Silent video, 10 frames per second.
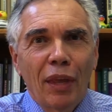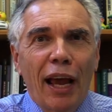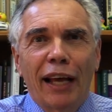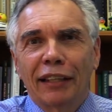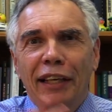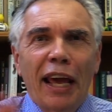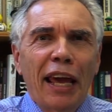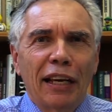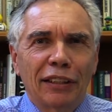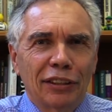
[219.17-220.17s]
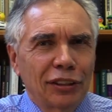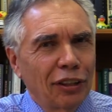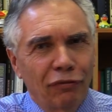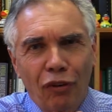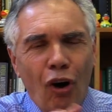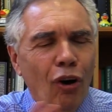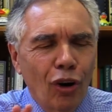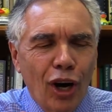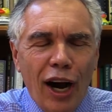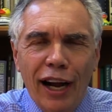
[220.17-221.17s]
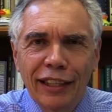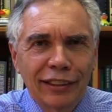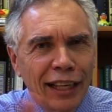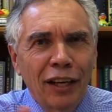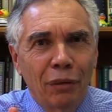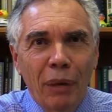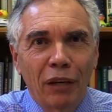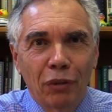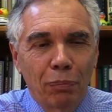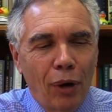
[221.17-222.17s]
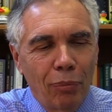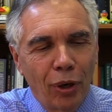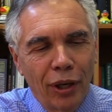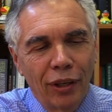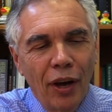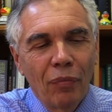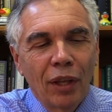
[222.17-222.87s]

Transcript: and cakes of all kinds. They are made with palm oil.